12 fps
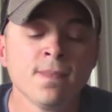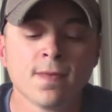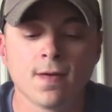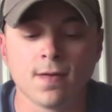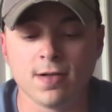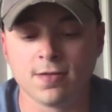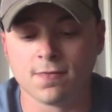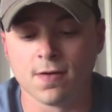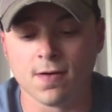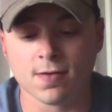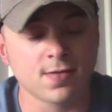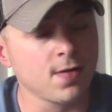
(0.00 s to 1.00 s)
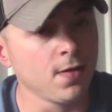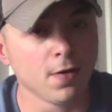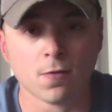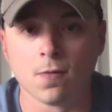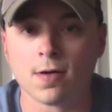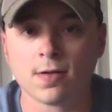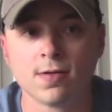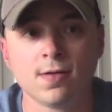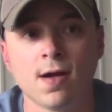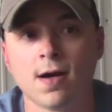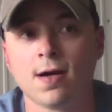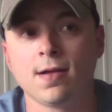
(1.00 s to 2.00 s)
on these frogs. Clear water or
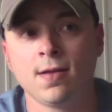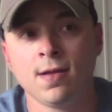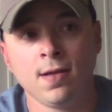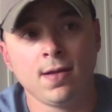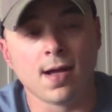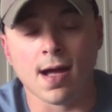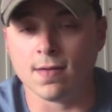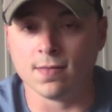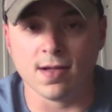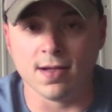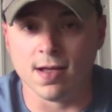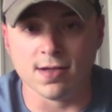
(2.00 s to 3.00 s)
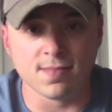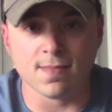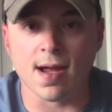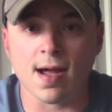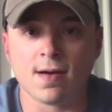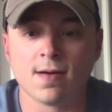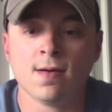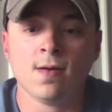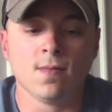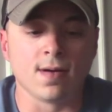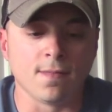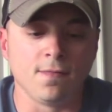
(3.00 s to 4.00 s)
not, it doesn't matter.
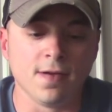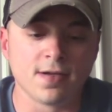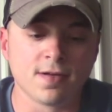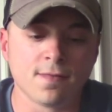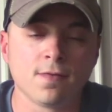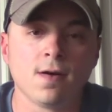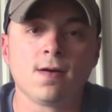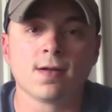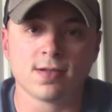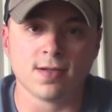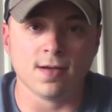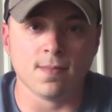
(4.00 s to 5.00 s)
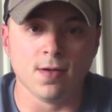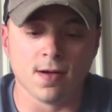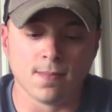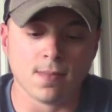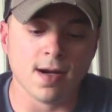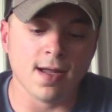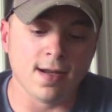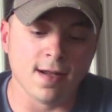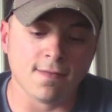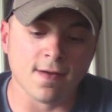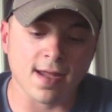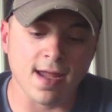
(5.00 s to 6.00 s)
When I'm fishing a frog, it's gonna be on braid,
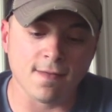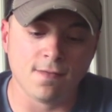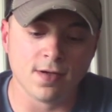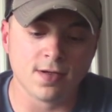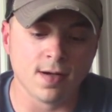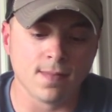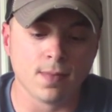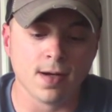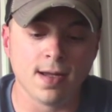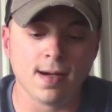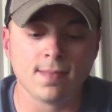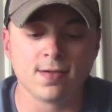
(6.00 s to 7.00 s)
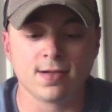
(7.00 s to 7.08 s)
and if I can't fish it on braid, I'm just